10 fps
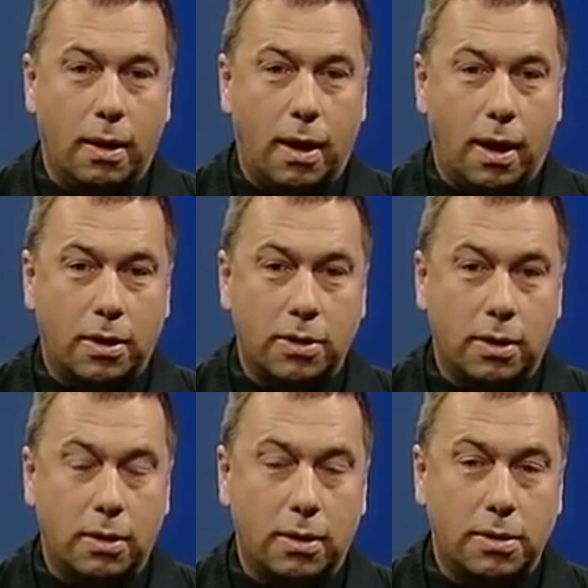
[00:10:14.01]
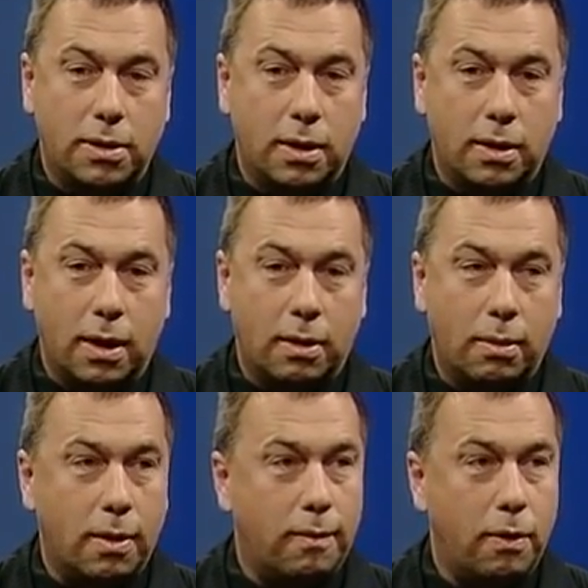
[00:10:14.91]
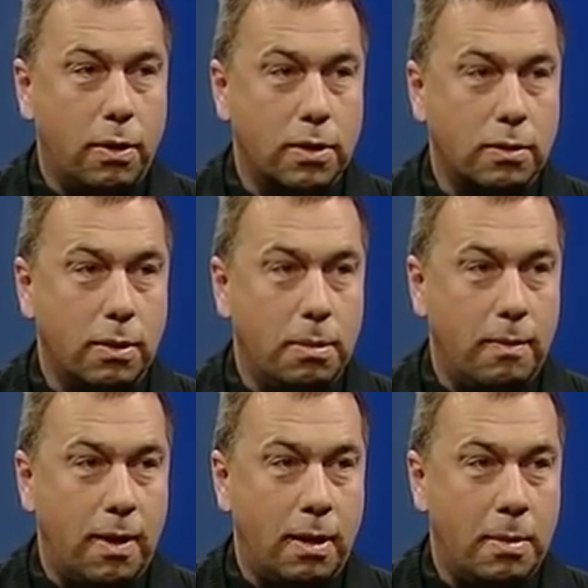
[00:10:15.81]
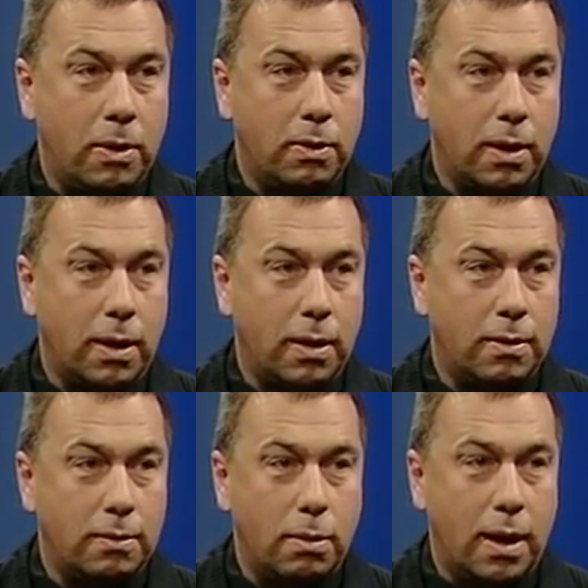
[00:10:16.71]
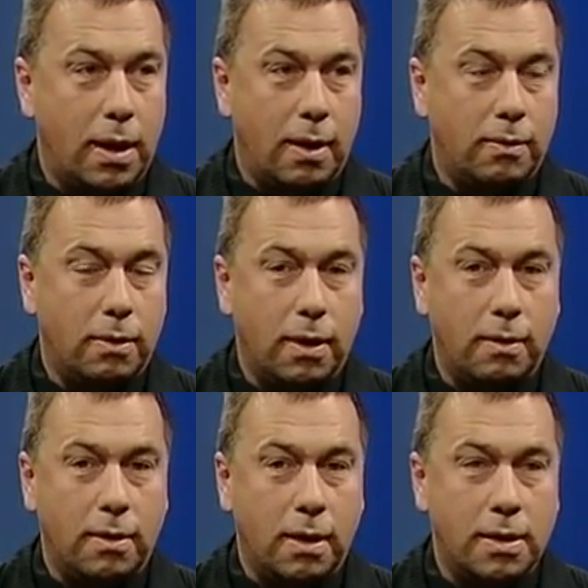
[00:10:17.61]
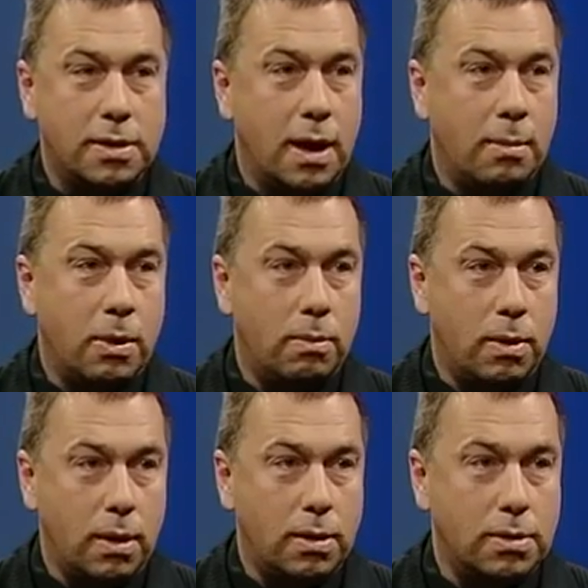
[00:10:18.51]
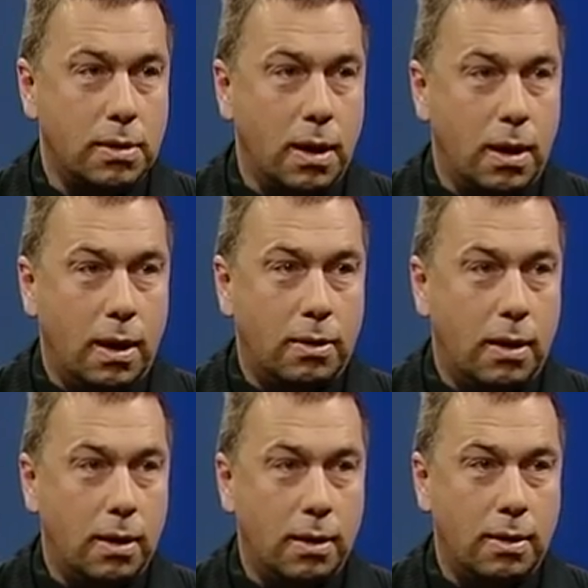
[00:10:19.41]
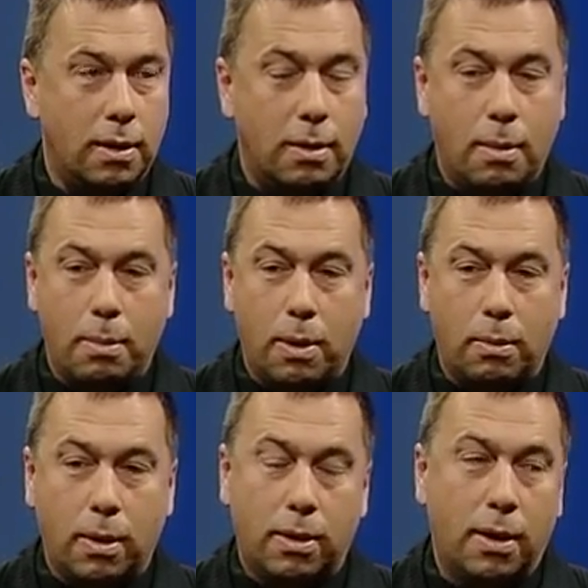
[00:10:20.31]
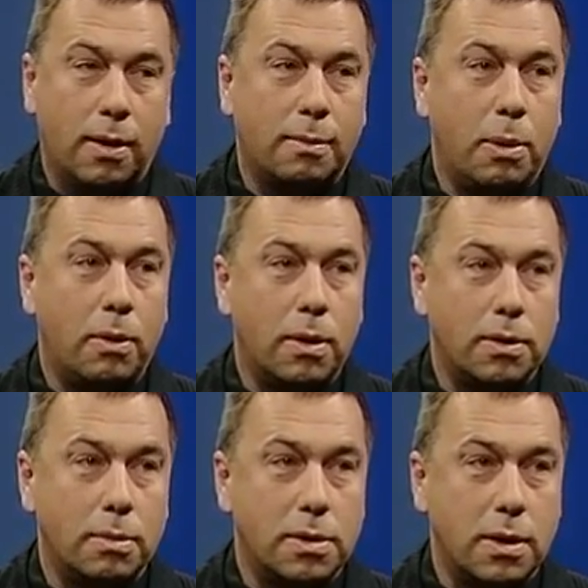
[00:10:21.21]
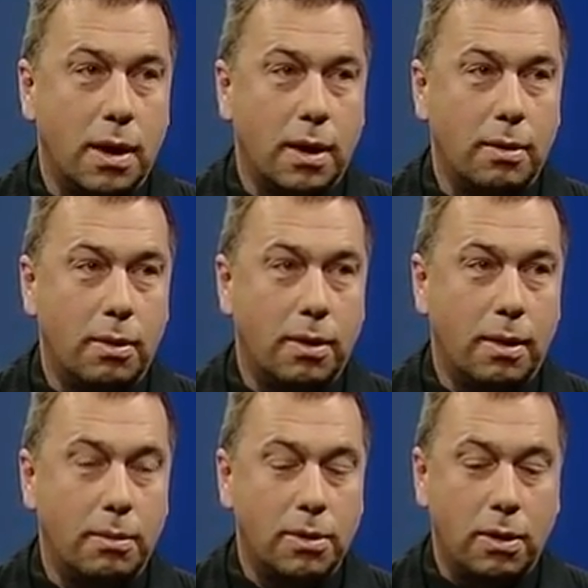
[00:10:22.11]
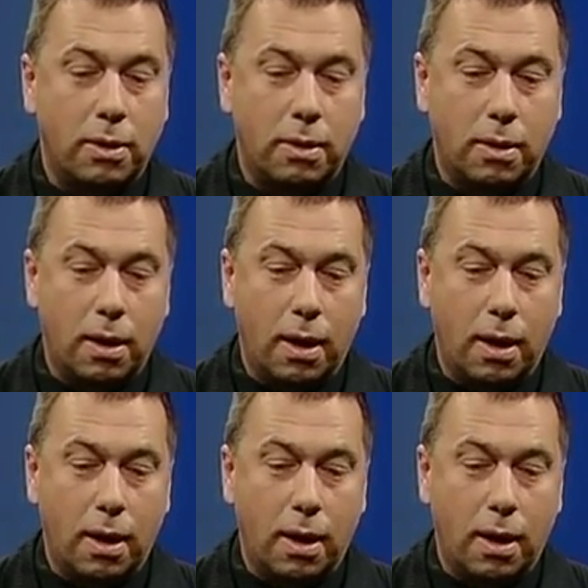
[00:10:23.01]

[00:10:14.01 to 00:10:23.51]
actually sitting down with a focus group of elementary kids right after they'd done a salmon release and talking to them about what the experience was like and what they would learn.